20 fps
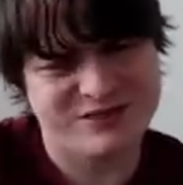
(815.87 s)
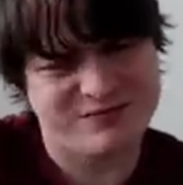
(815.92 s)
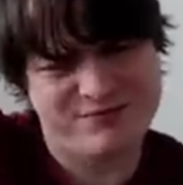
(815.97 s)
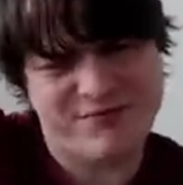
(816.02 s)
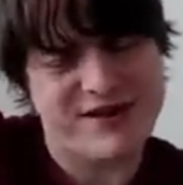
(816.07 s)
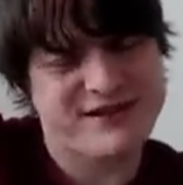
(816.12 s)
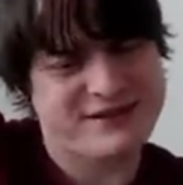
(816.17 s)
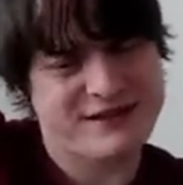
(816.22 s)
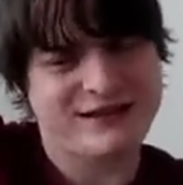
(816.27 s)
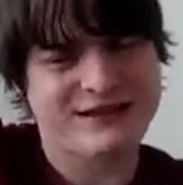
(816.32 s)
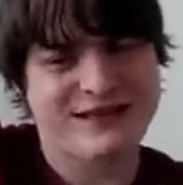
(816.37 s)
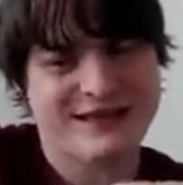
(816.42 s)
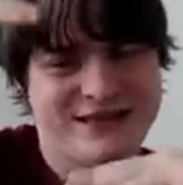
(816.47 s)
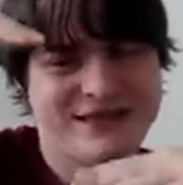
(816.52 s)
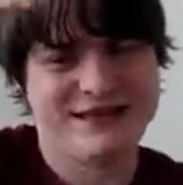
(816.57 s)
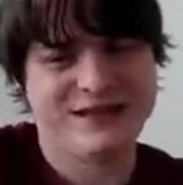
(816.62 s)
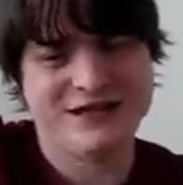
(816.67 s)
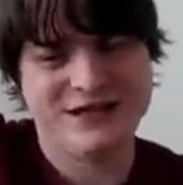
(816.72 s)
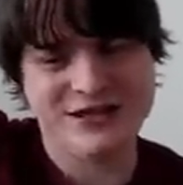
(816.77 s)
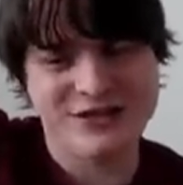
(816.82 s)

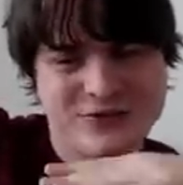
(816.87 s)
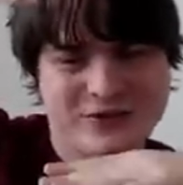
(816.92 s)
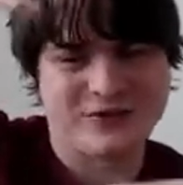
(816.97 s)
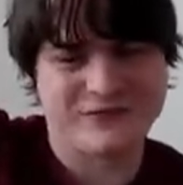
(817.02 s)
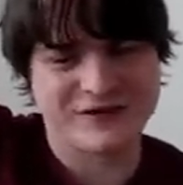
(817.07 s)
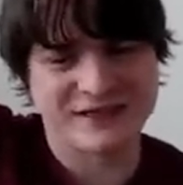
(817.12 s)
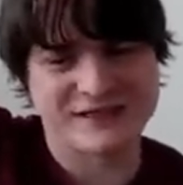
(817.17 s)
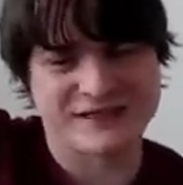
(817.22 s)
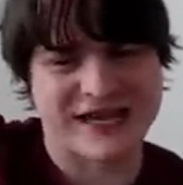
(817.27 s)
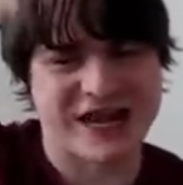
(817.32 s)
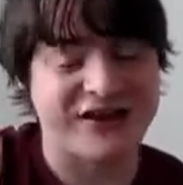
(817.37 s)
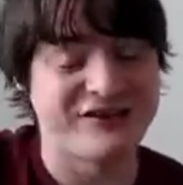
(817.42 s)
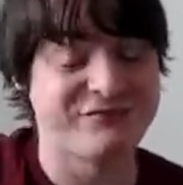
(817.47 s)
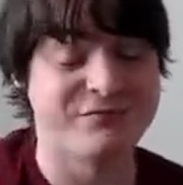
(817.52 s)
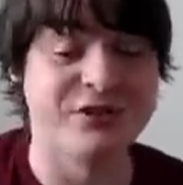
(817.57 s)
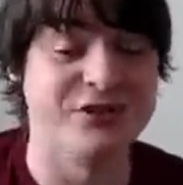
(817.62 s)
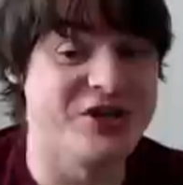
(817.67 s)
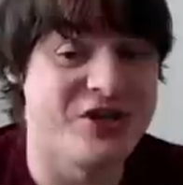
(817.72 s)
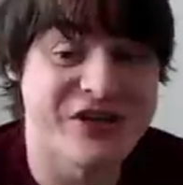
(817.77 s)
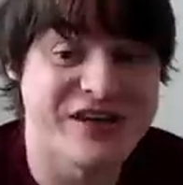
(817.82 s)
basically north to south,
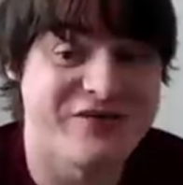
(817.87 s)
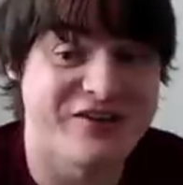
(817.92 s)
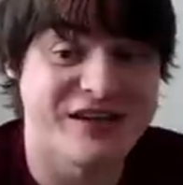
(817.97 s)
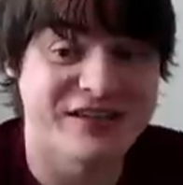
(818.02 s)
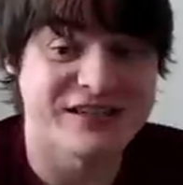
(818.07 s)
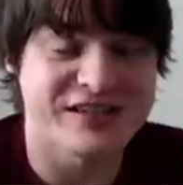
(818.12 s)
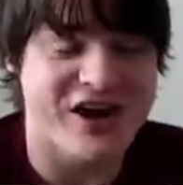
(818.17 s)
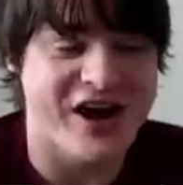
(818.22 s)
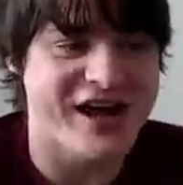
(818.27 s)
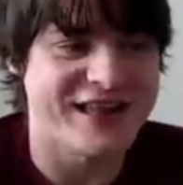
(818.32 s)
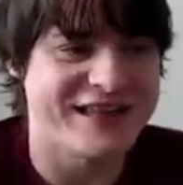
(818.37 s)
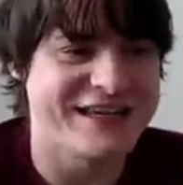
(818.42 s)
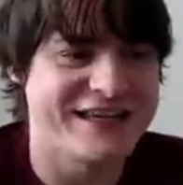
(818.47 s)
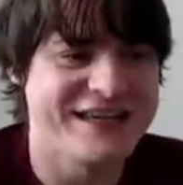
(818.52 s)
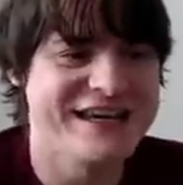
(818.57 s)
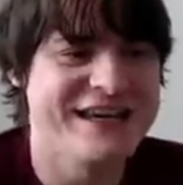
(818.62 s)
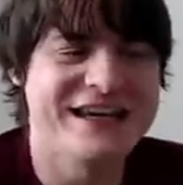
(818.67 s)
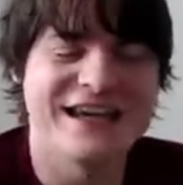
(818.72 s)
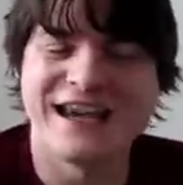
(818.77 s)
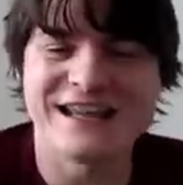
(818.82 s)
but not even entirely,
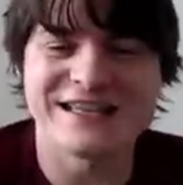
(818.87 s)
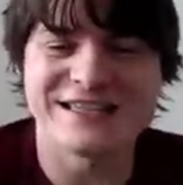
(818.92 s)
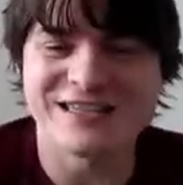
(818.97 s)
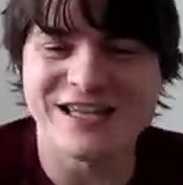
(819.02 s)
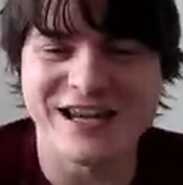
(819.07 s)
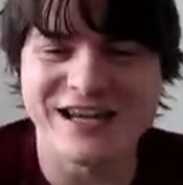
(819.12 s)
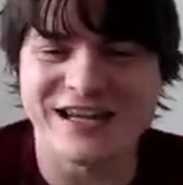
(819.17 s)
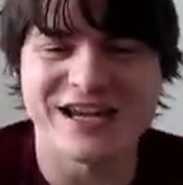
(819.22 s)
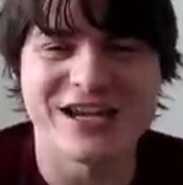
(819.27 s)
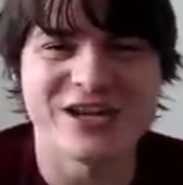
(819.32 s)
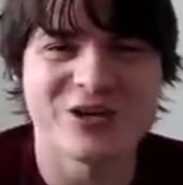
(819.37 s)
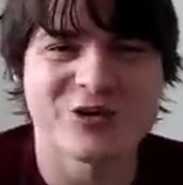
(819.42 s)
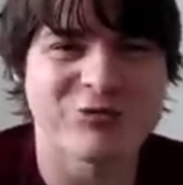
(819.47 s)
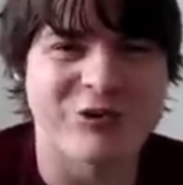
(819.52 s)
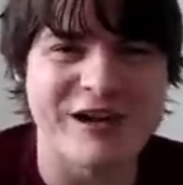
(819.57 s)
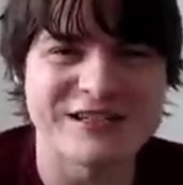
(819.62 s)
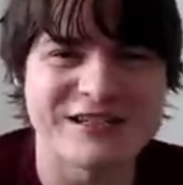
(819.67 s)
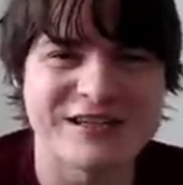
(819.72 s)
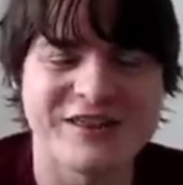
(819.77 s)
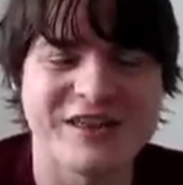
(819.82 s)
it's like
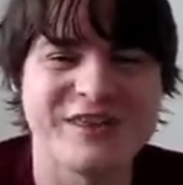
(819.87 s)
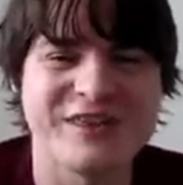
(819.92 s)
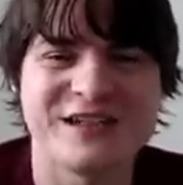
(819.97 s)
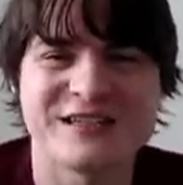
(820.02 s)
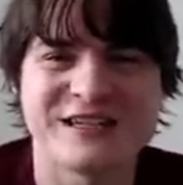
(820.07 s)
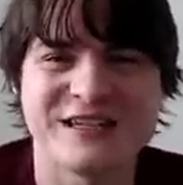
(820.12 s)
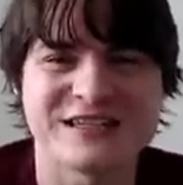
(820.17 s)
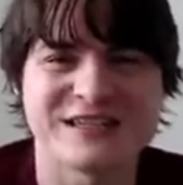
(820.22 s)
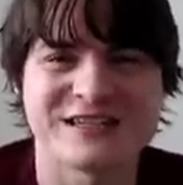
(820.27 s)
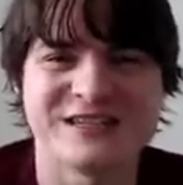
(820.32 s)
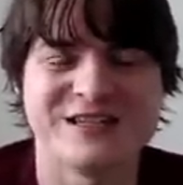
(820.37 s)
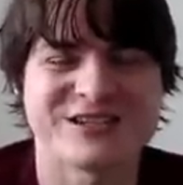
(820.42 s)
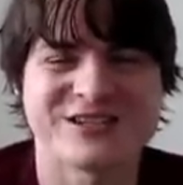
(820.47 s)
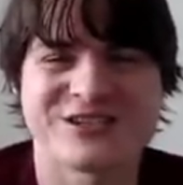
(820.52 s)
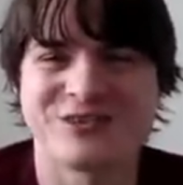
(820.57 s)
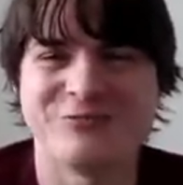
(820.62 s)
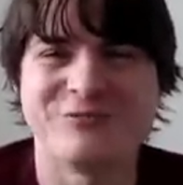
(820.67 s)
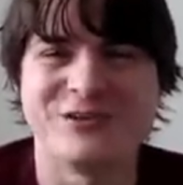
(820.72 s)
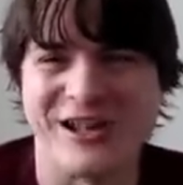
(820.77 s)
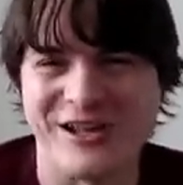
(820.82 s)
greater than the distance
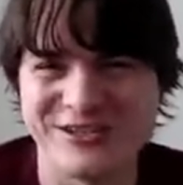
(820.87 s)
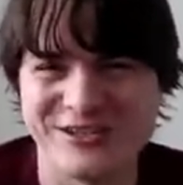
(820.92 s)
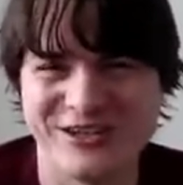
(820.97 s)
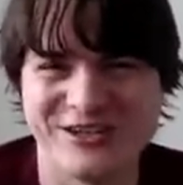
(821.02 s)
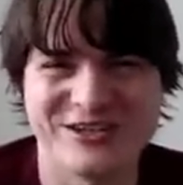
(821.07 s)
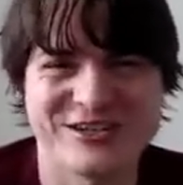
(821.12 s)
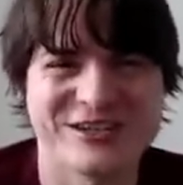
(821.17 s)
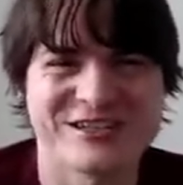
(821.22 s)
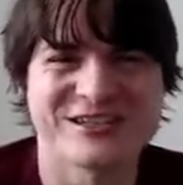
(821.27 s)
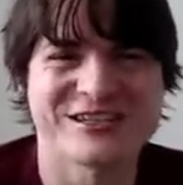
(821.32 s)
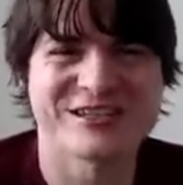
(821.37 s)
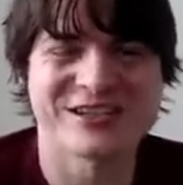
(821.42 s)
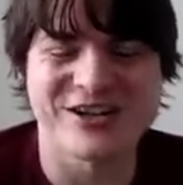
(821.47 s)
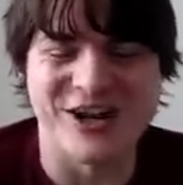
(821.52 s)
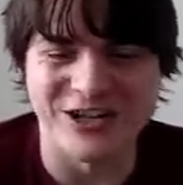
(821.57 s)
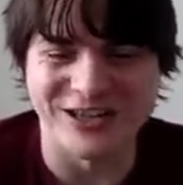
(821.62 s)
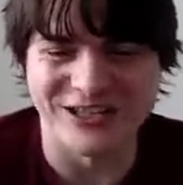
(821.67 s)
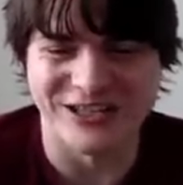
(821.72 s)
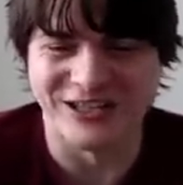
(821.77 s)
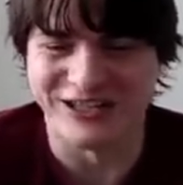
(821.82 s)
from London to
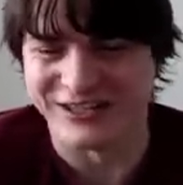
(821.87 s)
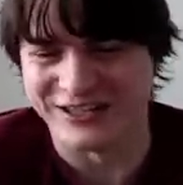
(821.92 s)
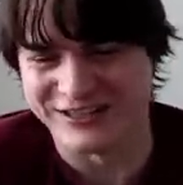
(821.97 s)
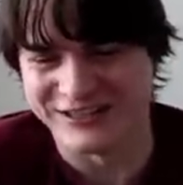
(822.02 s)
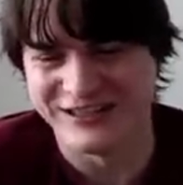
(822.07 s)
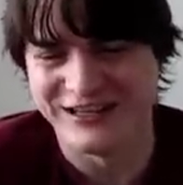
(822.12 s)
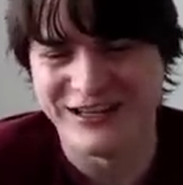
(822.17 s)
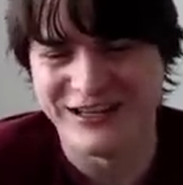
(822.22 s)
Scotland.